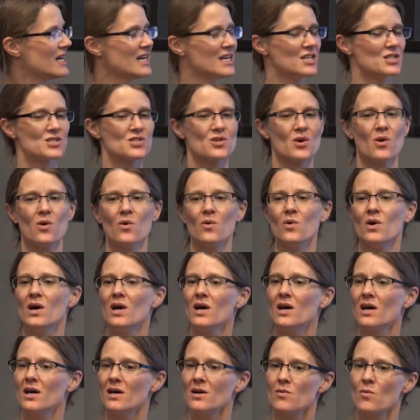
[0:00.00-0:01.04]
So
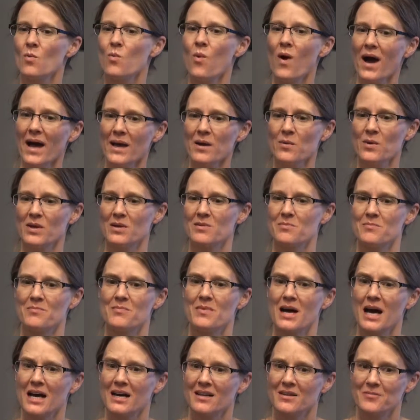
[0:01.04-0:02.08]
why
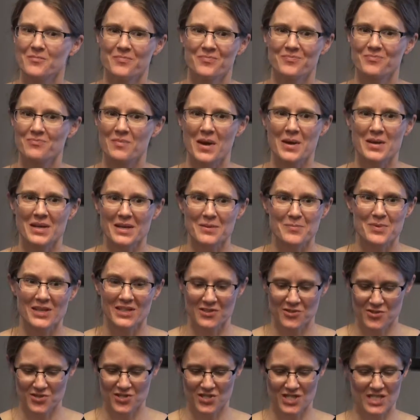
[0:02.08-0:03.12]
might I be
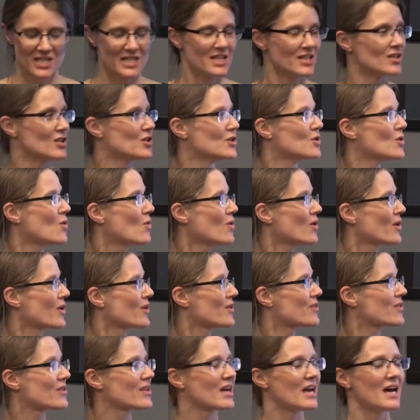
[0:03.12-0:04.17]
interested in the
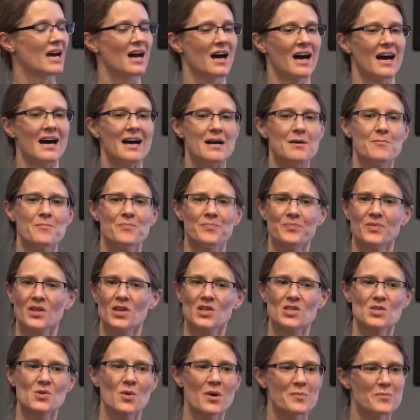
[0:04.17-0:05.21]
north?
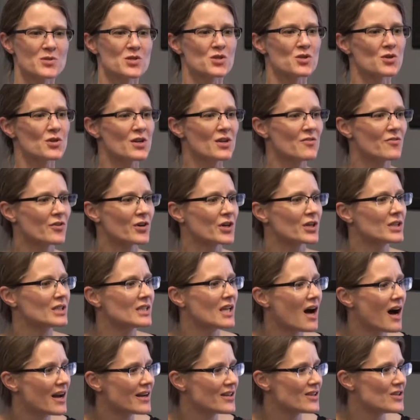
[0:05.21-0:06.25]
So I'm sure you've heard a
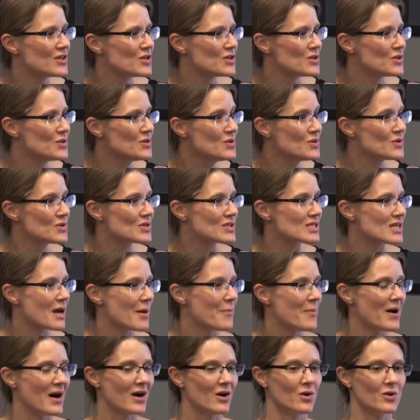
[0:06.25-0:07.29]
lot in the news
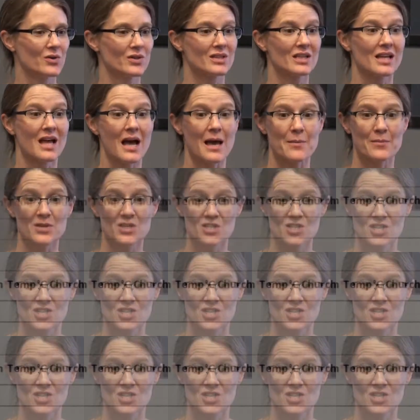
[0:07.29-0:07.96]
about climate